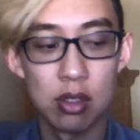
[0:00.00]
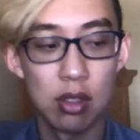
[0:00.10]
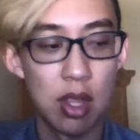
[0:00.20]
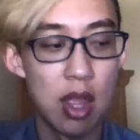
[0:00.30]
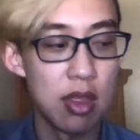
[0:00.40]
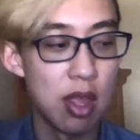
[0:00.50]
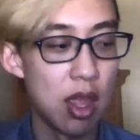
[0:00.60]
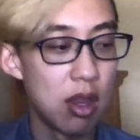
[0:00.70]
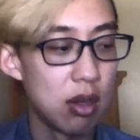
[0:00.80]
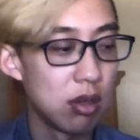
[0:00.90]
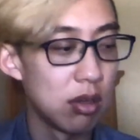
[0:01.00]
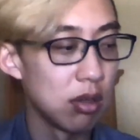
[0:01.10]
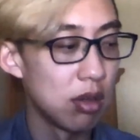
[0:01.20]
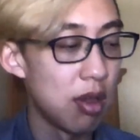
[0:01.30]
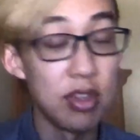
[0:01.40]
and then
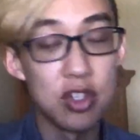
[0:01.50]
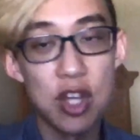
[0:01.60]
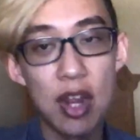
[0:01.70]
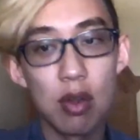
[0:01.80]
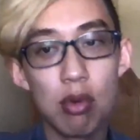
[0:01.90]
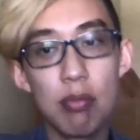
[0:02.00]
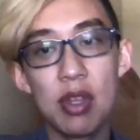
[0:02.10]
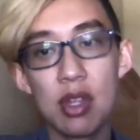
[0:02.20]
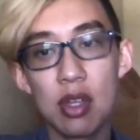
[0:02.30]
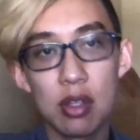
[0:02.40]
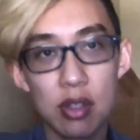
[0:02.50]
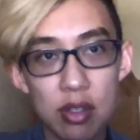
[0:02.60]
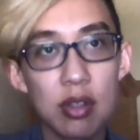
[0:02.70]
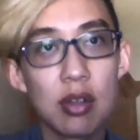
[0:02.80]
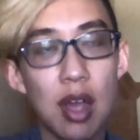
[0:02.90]
on this channel would be the,
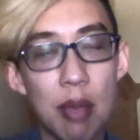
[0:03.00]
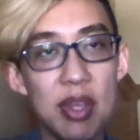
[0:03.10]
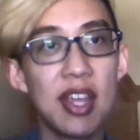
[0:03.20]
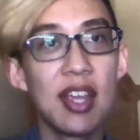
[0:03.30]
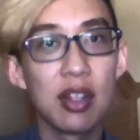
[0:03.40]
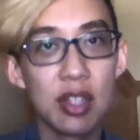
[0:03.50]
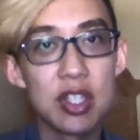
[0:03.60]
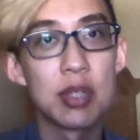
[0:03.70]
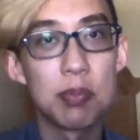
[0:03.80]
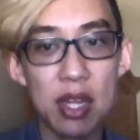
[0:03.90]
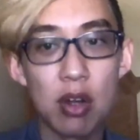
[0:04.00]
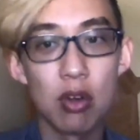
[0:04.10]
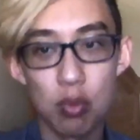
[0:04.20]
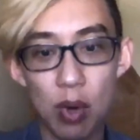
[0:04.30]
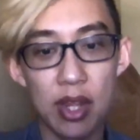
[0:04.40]
I mean, English
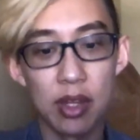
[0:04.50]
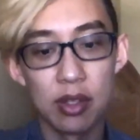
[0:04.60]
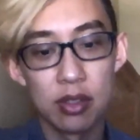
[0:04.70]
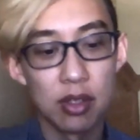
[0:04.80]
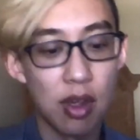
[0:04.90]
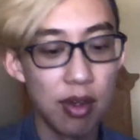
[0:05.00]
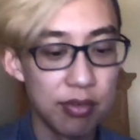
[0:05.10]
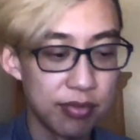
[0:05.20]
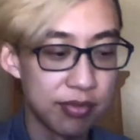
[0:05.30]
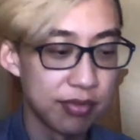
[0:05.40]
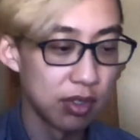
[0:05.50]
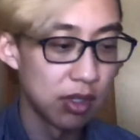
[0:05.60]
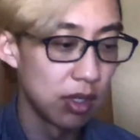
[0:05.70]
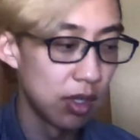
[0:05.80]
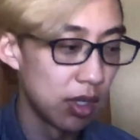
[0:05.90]
speakers way of
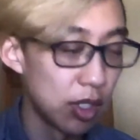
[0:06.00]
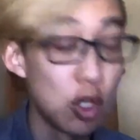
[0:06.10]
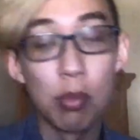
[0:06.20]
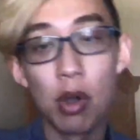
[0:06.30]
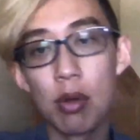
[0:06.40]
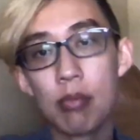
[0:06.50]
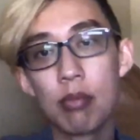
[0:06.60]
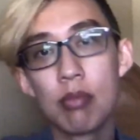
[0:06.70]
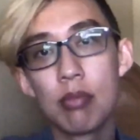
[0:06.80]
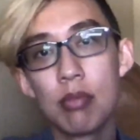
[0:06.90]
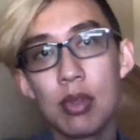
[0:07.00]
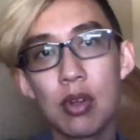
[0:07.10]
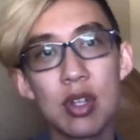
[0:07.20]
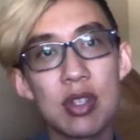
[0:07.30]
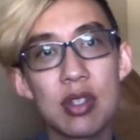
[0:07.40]
humor, you know,
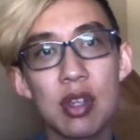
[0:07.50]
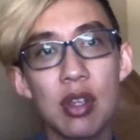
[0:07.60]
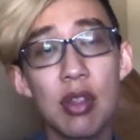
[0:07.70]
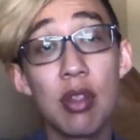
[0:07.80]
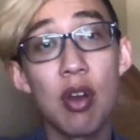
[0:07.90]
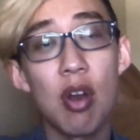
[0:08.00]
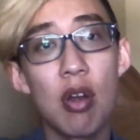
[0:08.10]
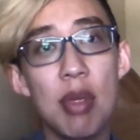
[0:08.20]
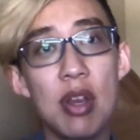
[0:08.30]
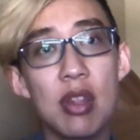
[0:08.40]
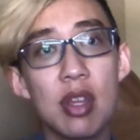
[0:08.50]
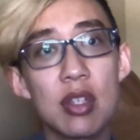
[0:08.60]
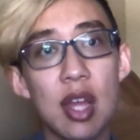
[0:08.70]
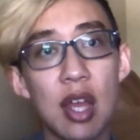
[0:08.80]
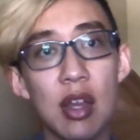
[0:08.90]
because there are many
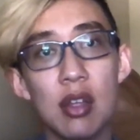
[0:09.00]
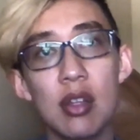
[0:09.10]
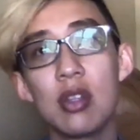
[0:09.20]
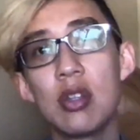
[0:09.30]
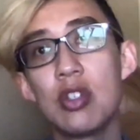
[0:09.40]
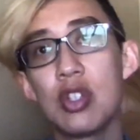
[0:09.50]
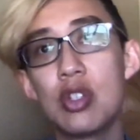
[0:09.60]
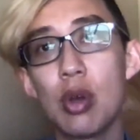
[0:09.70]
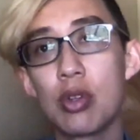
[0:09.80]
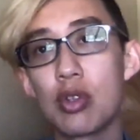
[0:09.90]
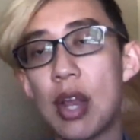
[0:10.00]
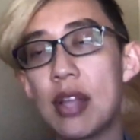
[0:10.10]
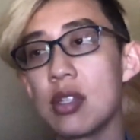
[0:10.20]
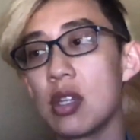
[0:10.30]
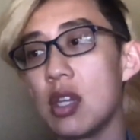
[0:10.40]
things that just don't
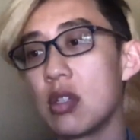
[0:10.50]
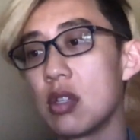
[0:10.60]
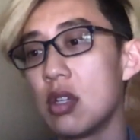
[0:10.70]
translate,